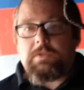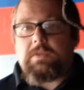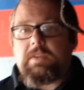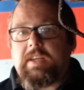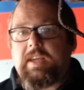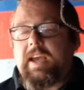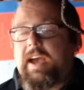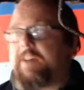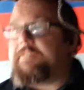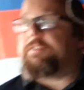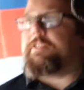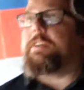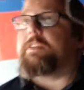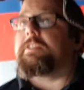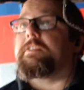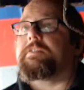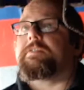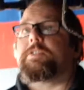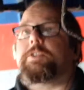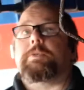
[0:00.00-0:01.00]
the effort
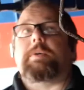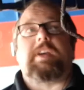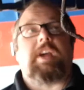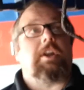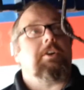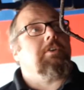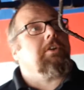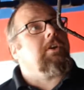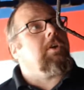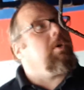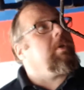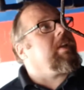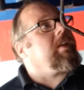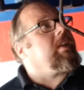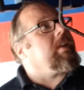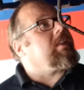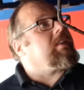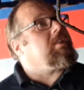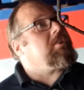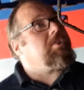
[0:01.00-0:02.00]
of doing undercoating
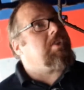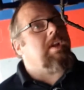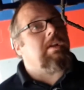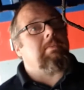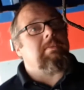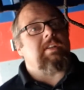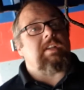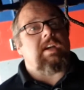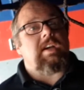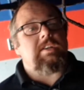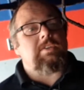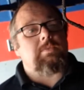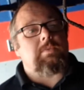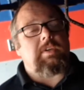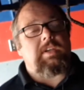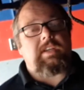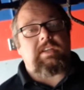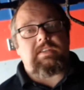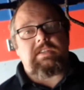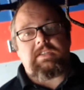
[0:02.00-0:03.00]
like this gentleman does,
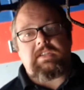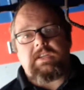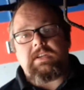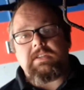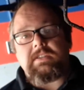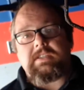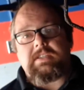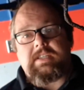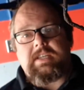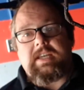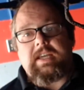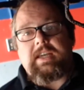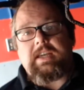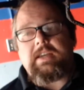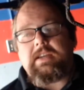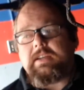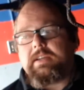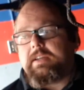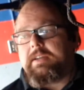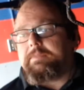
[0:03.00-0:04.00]
we still see
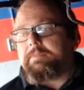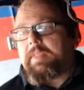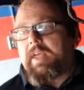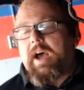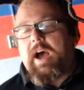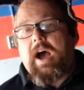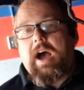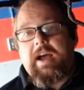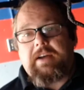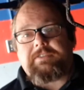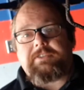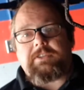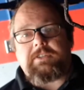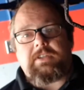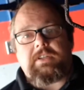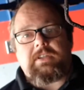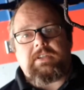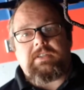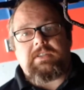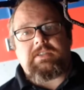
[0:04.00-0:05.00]

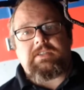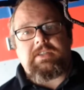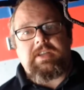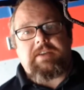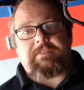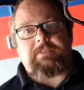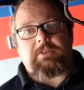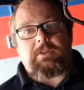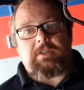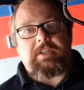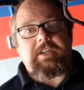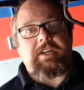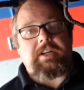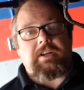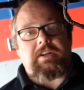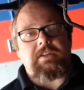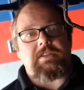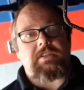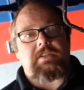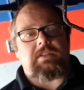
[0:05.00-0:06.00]
after several
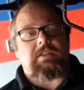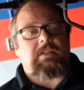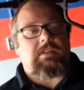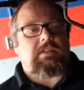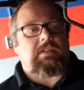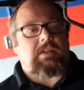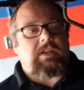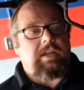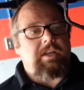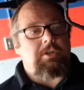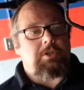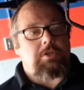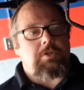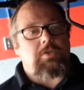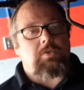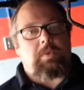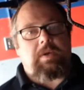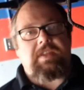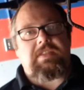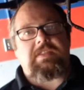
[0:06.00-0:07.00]
years issues
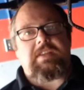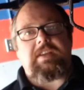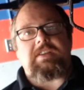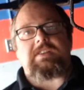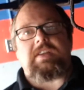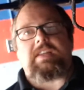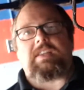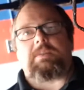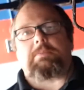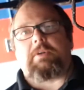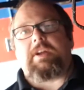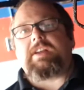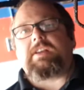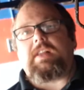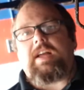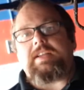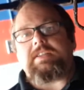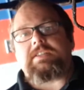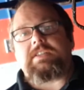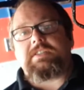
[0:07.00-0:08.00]
with things like the brake
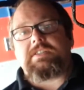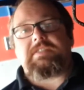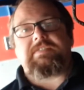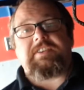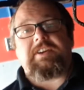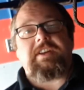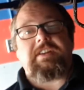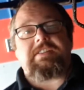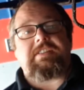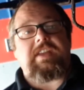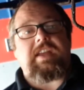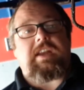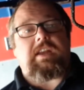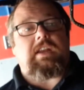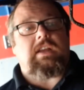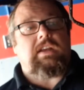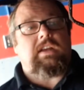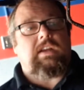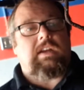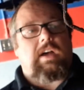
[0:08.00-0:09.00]
lines because they're very thin.
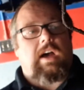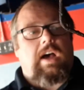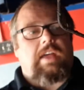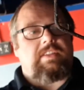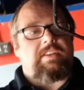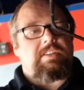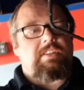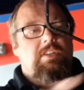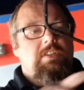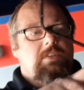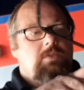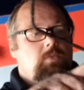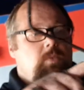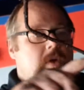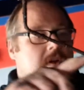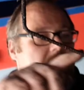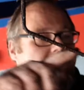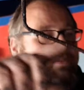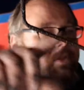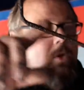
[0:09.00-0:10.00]
This is
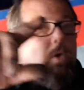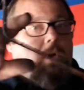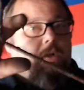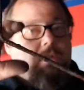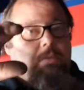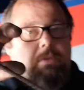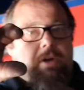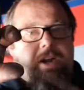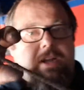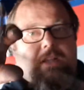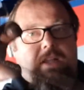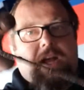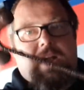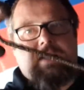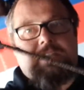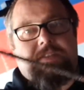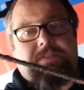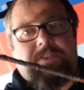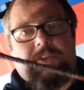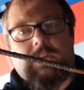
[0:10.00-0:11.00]
one of the older brake
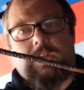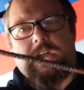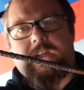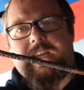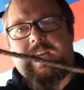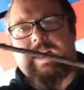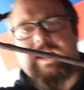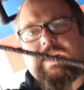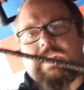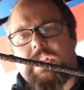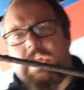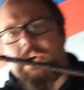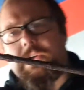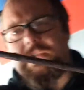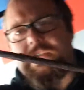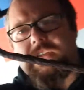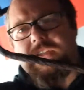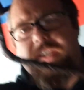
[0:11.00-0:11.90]
lines. If you look at it closely,